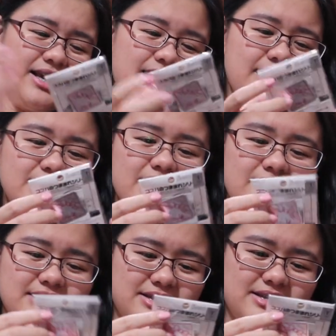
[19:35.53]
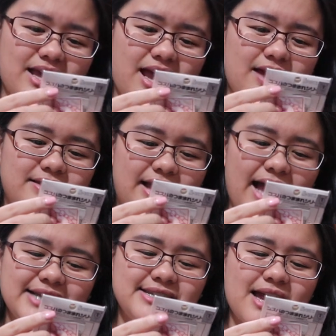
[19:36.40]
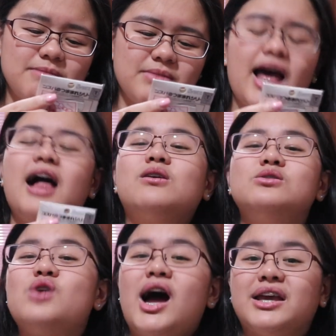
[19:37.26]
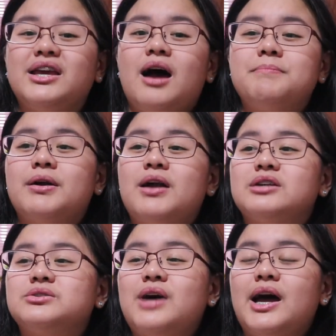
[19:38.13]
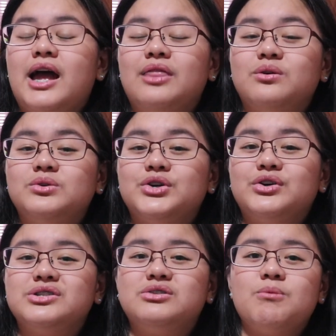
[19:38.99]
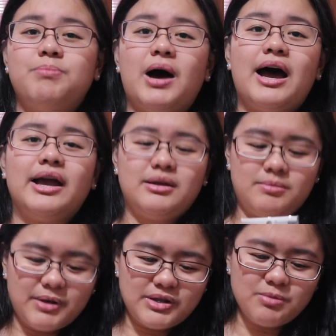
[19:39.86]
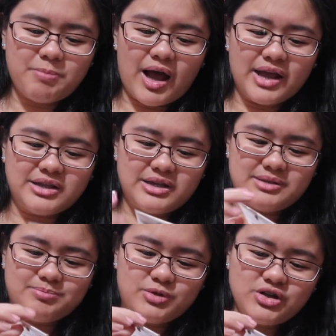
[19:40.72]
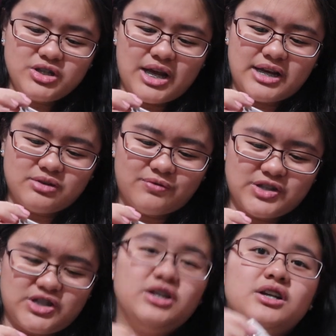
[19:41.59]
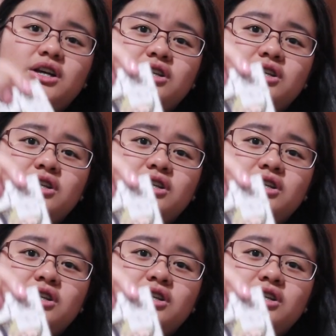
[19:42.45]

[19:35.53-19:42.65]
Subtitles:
it is the last time that I'll go to Akihabara, so I had no choice to buy this merch, and it's official.